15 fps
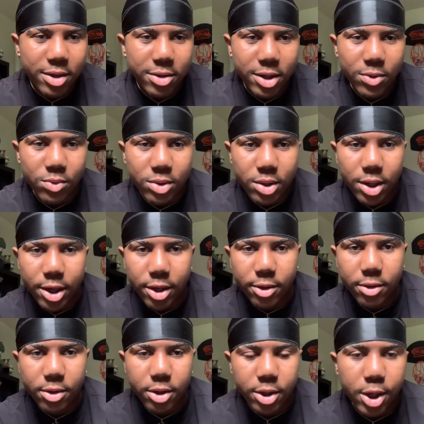It was like,
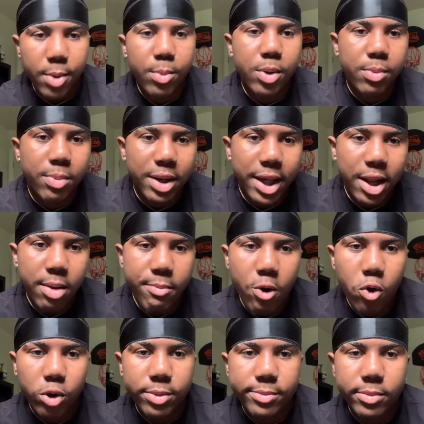can we banana
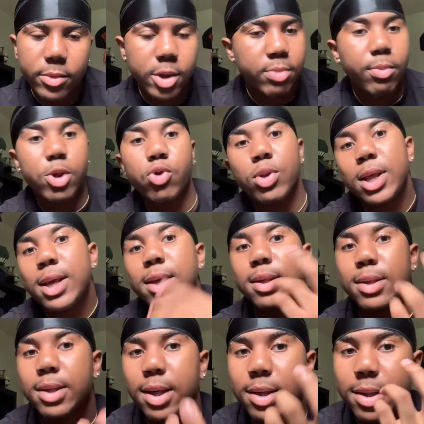boat? But you need
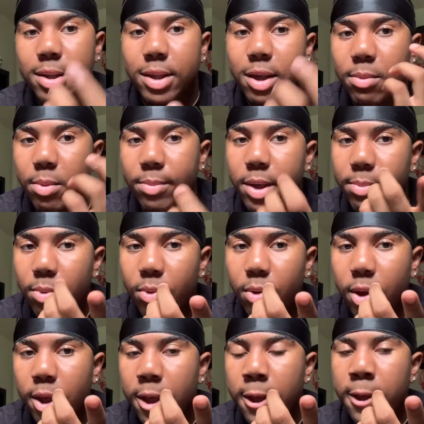6 or 7 people.
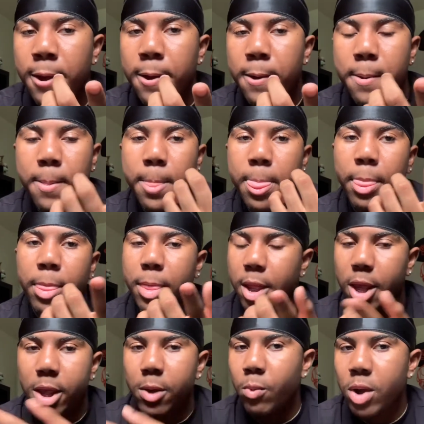
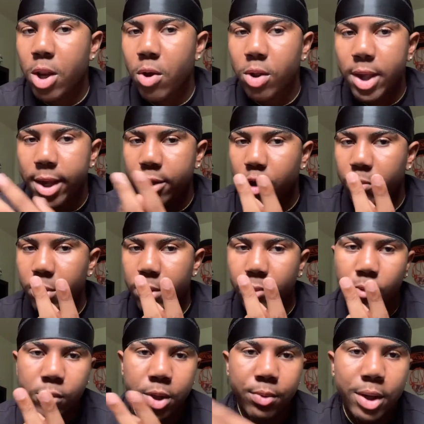And we only had 2
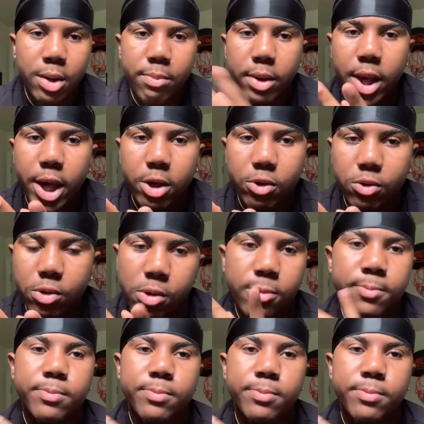people, so we had to pay extra.